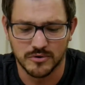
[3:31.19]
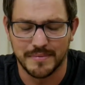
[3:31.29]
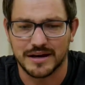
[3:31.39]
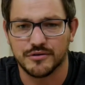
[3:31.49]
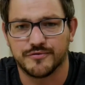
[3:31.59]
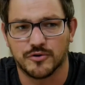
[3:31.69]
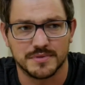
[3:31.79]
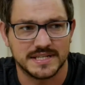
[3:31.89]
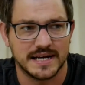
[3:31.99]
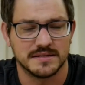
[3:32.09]
Well,
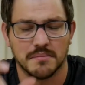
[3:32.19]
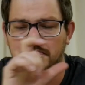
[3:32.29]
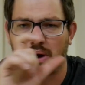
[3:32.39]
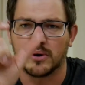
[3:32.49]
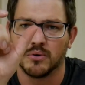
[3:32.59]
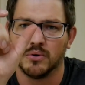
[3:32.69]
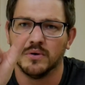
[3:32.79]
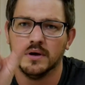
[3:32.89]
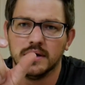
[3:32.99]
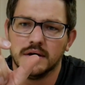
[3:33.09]
magniformers has a
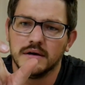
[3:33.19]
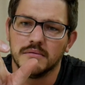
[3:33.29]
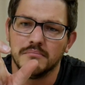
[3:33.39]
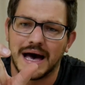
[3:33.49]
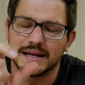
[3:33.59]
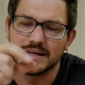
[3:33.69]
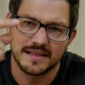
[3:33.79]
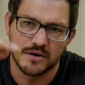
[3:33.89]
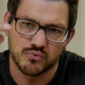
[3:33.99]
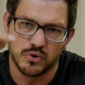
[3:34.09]
barrel magnet
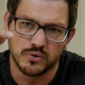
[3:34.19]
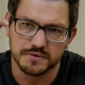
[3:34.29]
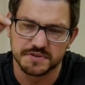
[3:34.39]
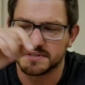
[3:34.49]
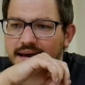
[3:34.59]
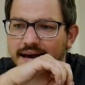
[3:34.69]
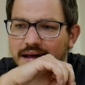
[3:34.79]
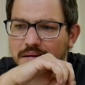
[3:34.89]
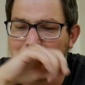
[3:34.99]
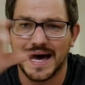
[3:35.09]
that rolls,
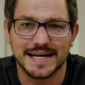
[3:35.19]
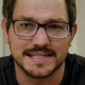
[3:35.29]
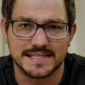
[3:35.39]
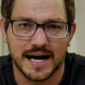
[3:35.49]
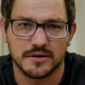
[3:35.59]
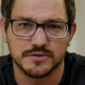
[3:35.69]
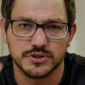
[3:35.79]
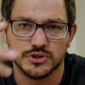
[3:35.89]
and magnetiles